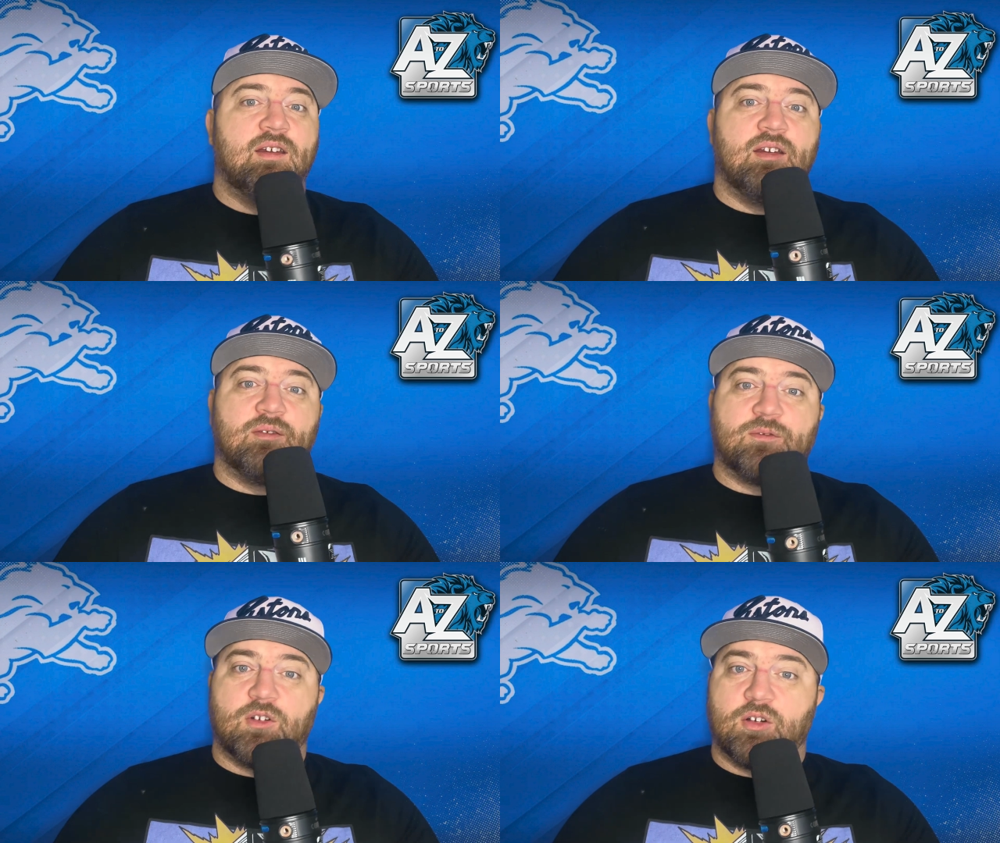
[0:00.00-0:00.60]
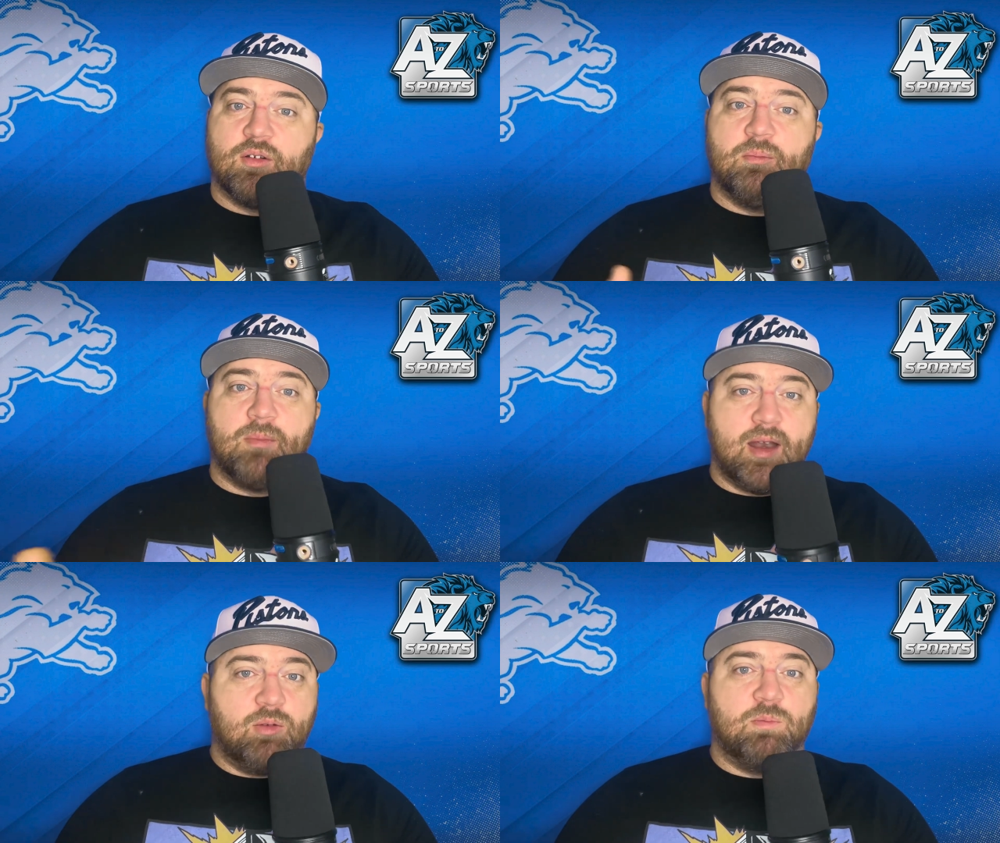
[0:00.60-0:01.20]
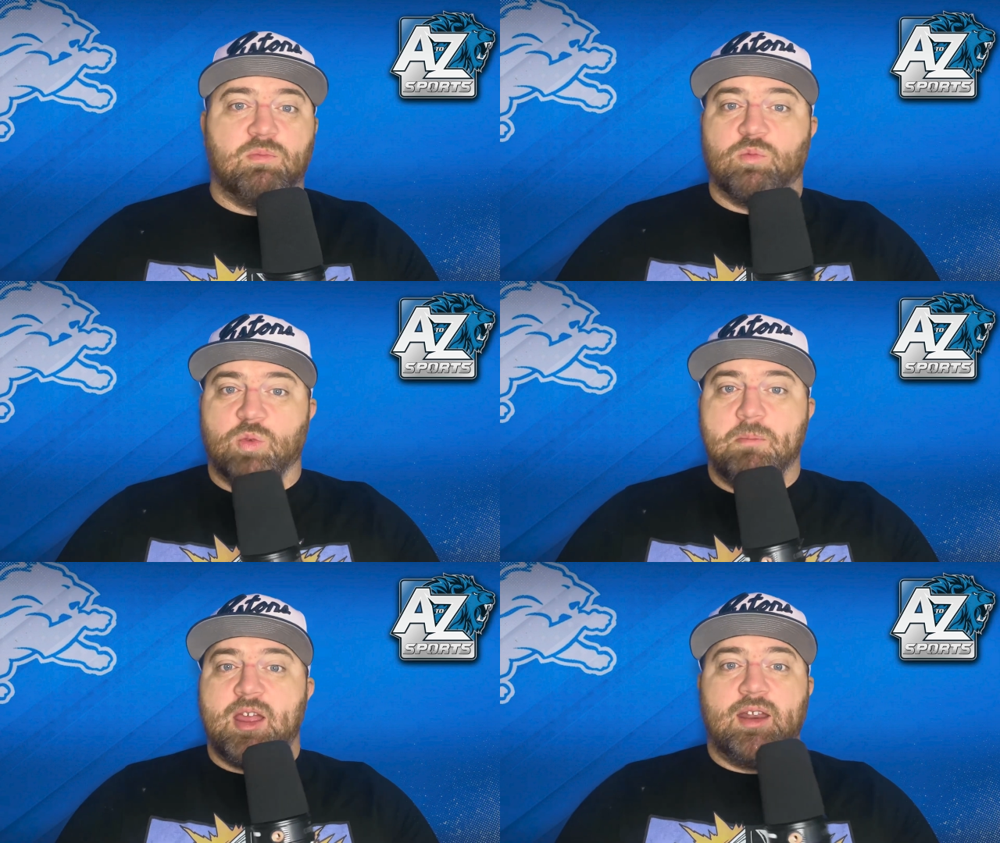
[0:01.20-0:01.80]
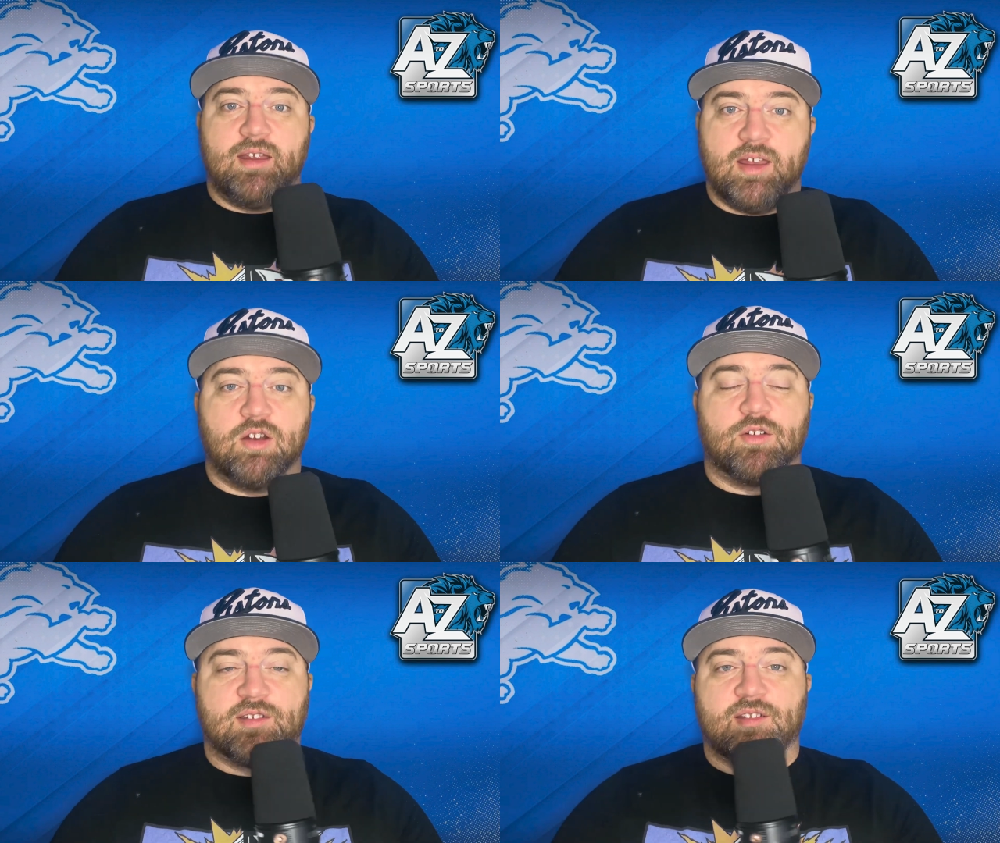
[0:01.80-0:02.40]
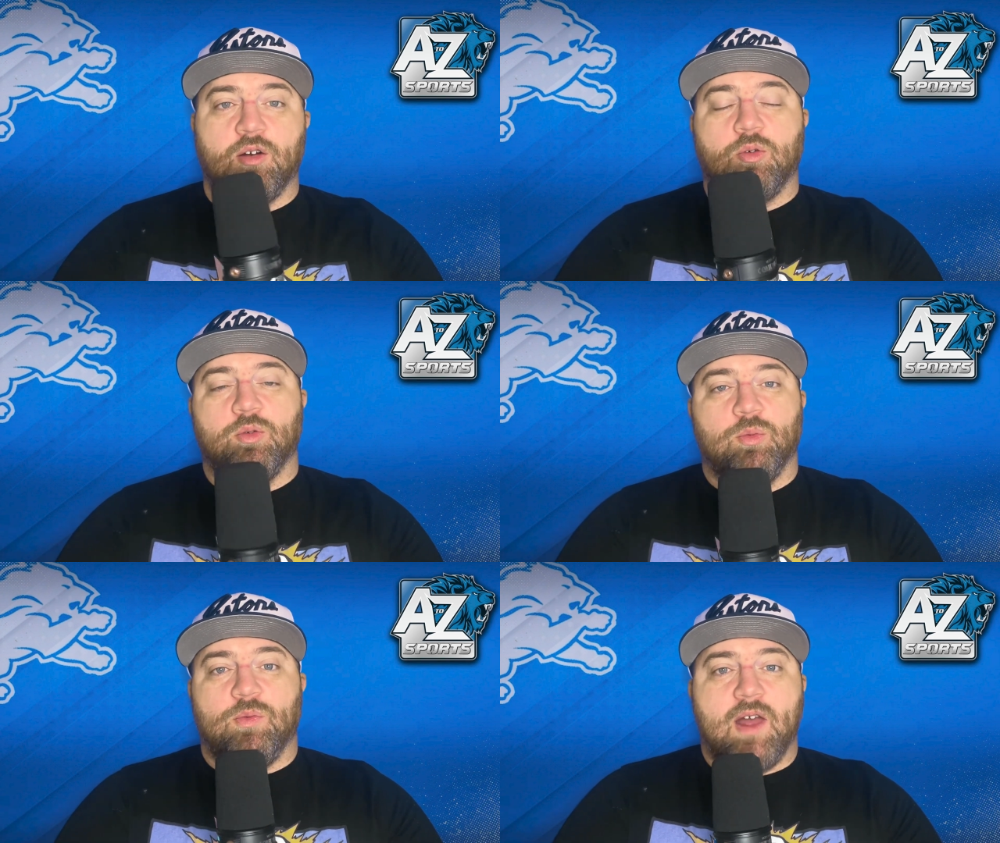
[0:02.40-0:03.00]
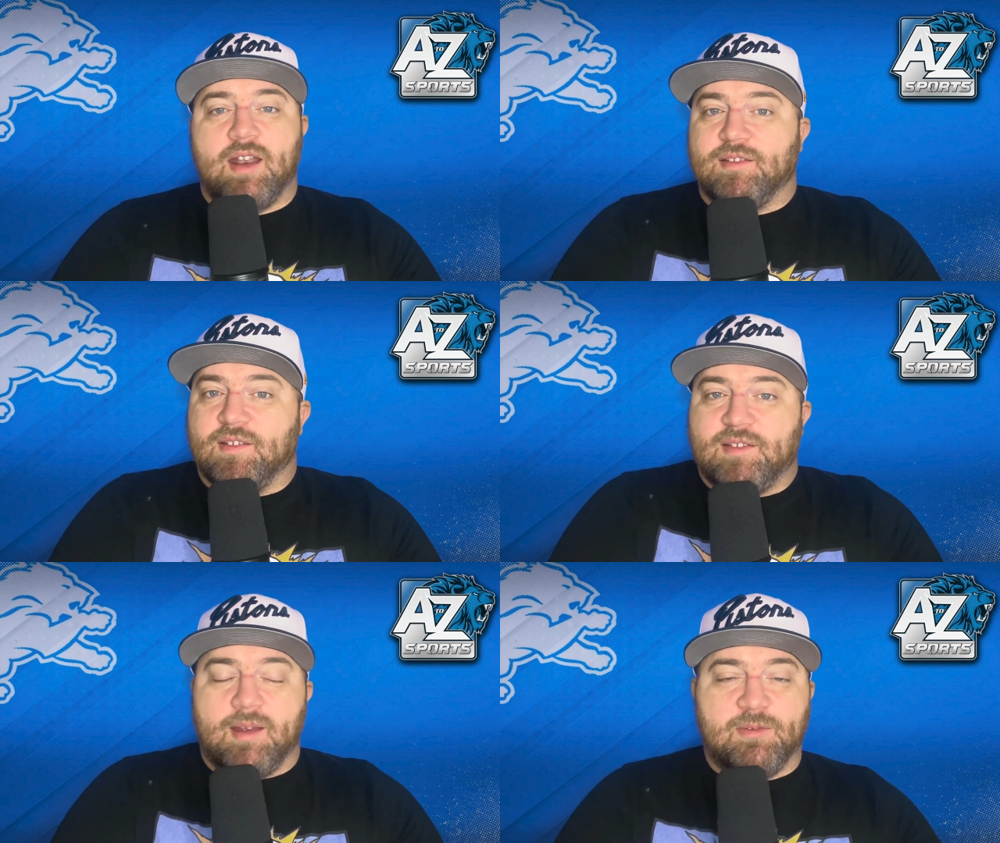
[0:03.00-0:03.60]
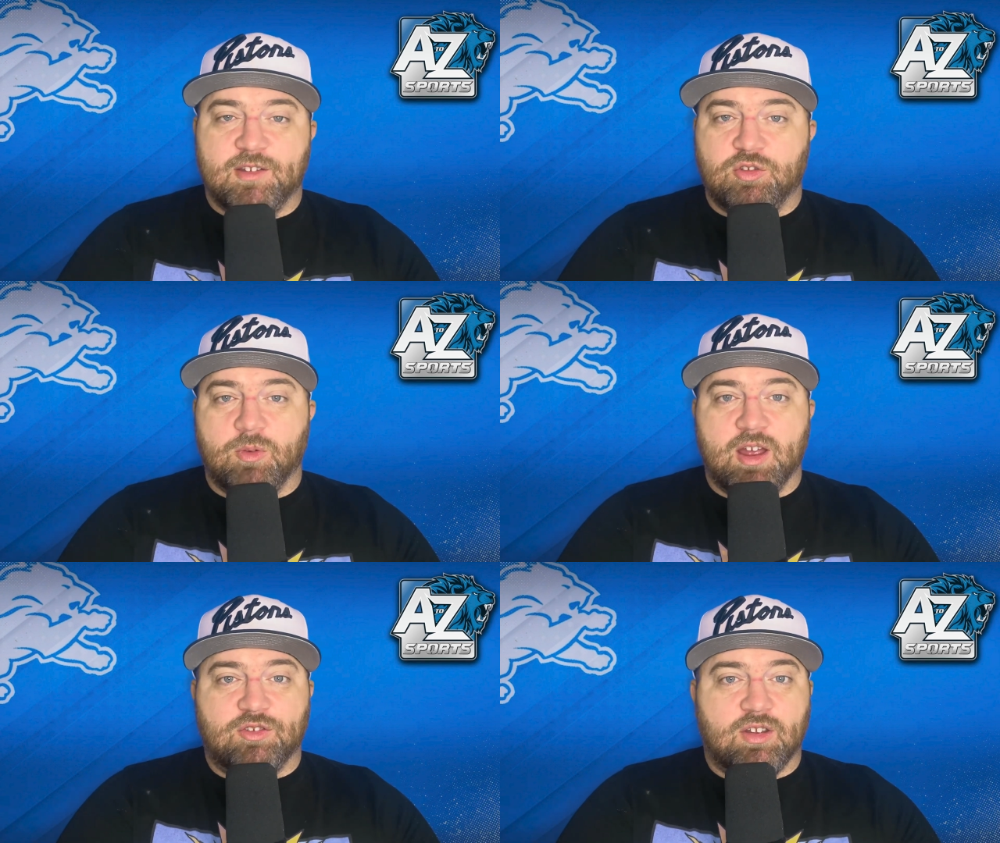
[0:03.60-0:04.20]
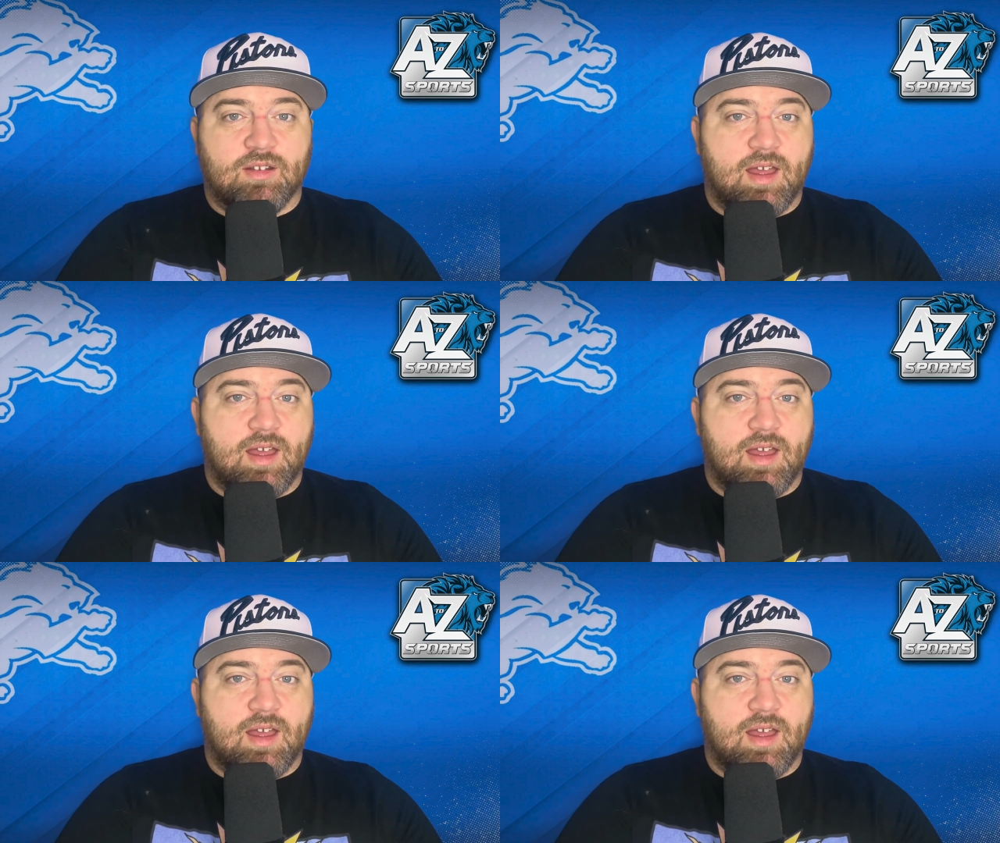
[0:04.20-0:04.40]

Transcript: for many remaining years. So that is the same situation.